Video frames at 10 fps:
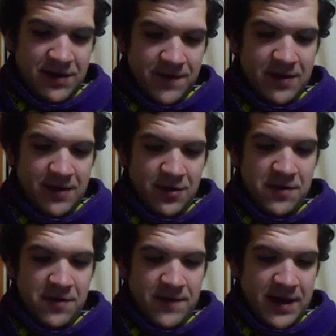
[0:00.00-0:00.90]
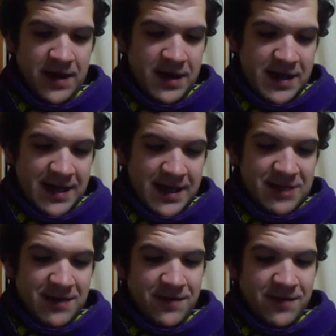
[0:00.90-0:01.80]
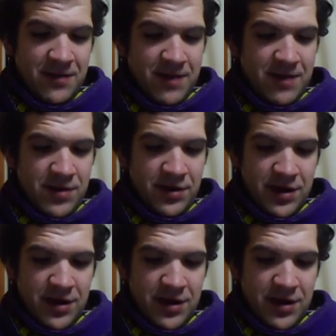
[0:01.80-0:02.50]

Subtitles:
felt horrified, as you might feel about a murder.